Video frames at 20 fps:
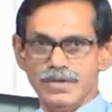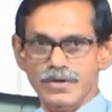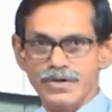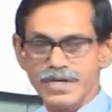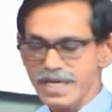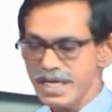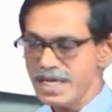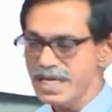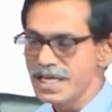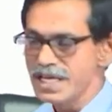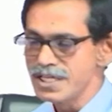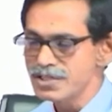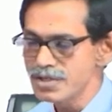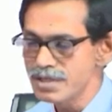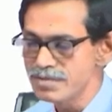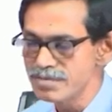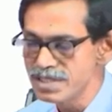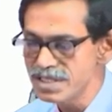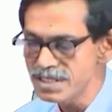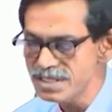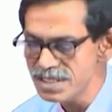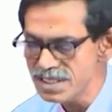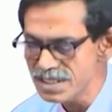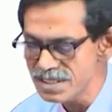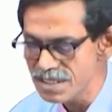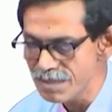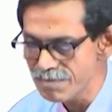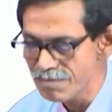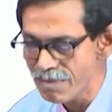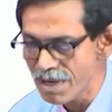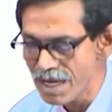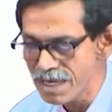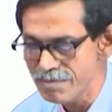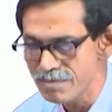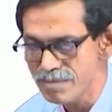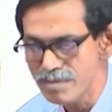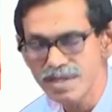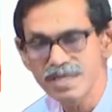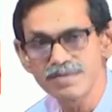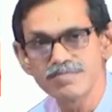Okay. So, if this is the, by
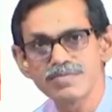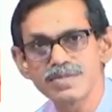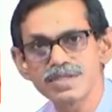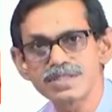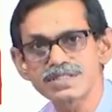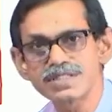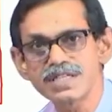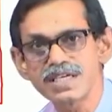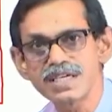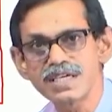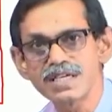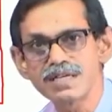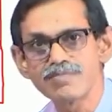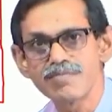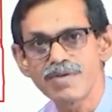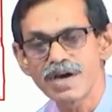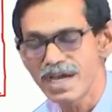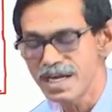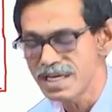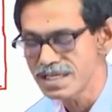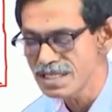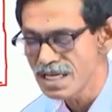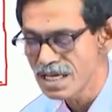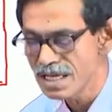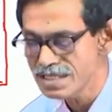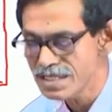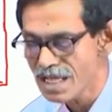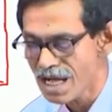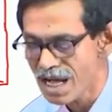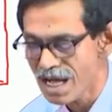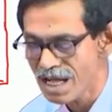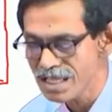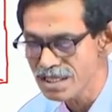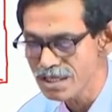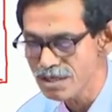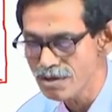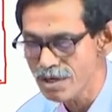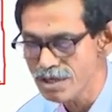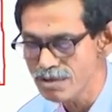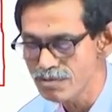mistake it binds, the
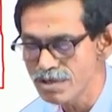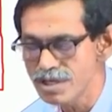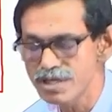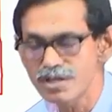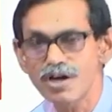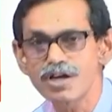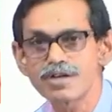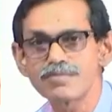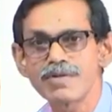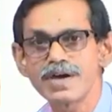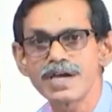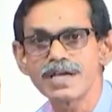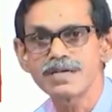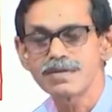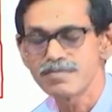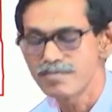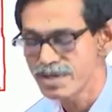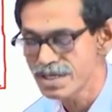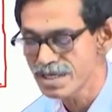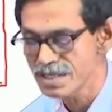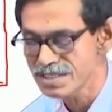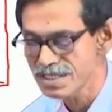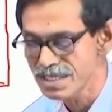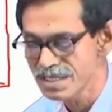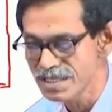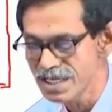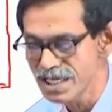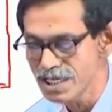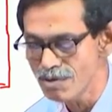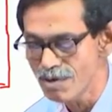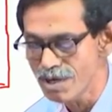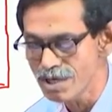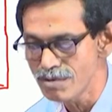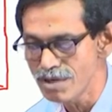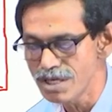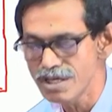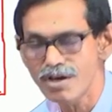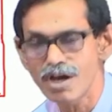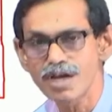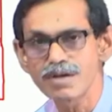other one will not bind, because the green one
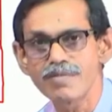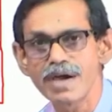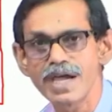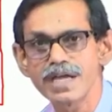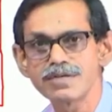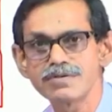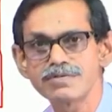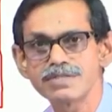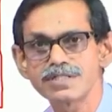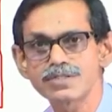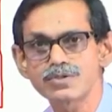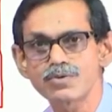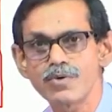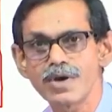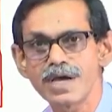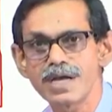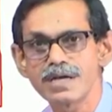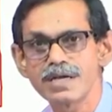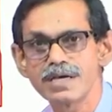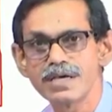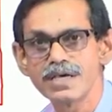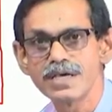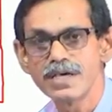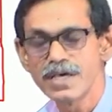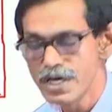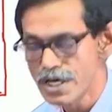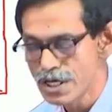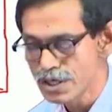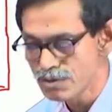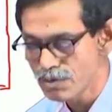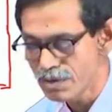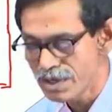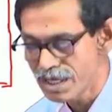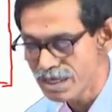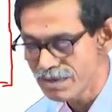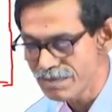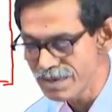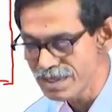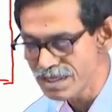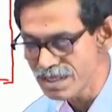will not bind to the square. So,
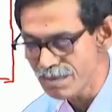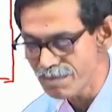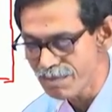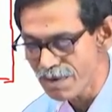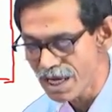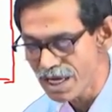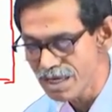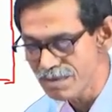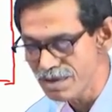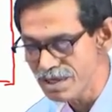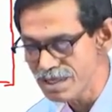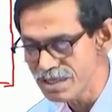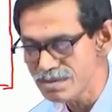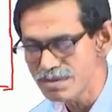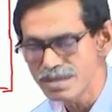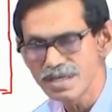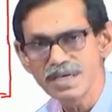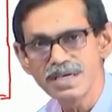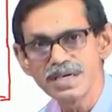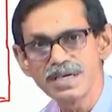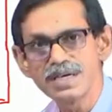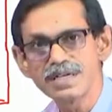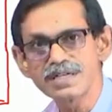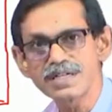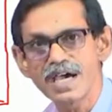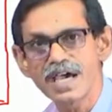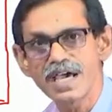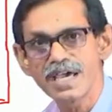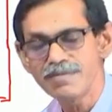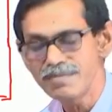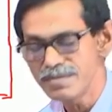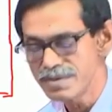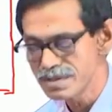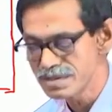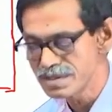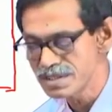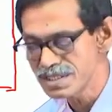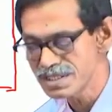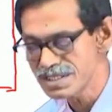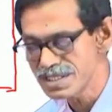even in the primary time
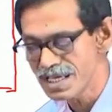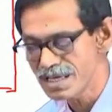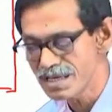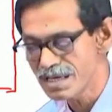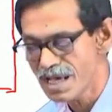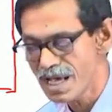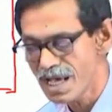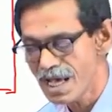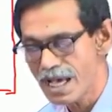this thing